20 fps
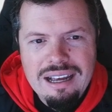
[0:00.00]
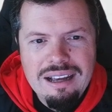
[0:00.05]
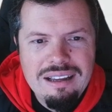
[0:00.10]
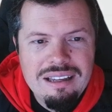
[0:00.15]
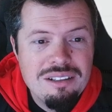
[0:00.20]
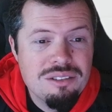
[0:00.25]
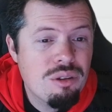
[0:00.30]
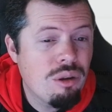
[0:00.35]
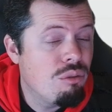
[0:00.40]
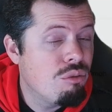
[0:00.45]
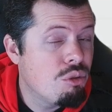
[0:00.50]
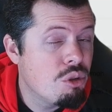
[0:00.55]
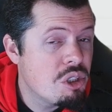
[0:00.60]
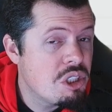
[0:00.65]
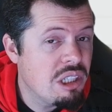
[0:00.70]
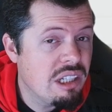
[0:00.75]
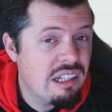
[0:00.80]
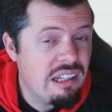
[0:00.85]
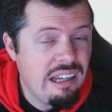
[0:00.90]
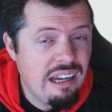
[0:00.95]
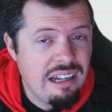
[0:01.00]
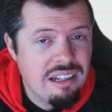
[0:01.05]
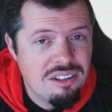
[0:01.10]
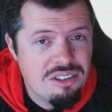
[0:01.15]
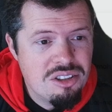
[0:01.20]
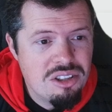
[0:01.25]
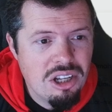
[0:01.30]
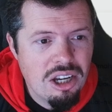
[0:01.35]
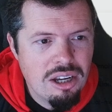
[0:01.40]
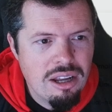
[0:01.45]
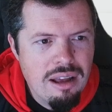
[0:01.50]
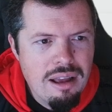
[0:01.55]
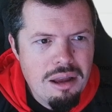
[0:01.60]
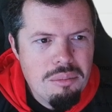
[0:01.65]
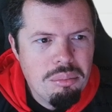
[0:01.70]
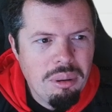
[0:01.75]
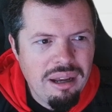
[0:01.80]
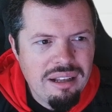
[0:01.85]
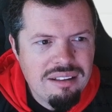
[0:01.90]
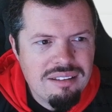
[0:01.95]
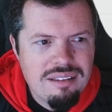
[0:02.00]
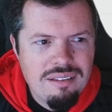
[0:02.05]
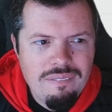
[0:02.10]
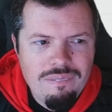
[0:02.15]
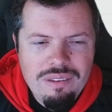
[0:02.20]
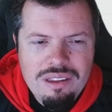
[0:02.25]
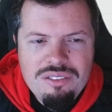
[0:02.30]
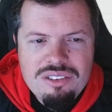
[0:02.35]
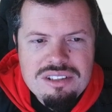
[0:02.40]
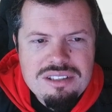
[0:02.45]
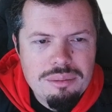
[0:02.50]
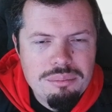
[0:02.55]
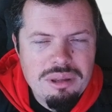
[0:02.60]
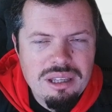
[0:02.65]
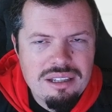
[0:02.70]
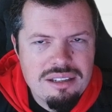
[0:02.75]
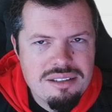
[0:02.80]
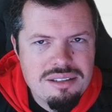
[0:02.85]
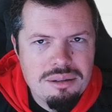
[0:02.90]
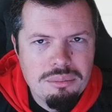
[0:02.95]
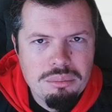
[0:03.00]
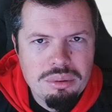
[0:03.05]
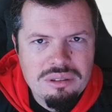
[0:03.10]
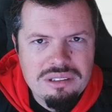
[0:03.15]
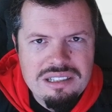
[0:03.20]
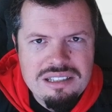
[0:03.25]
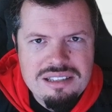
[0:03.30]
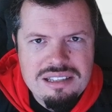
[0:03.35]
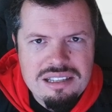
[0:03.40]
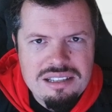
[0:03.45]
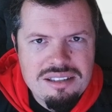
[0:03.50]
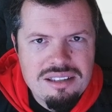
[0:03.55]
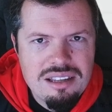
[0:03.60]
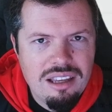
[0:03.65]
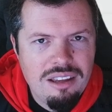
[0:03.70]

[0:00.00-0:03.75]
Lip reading: is unfortunately out of stock, but even something as simple as this,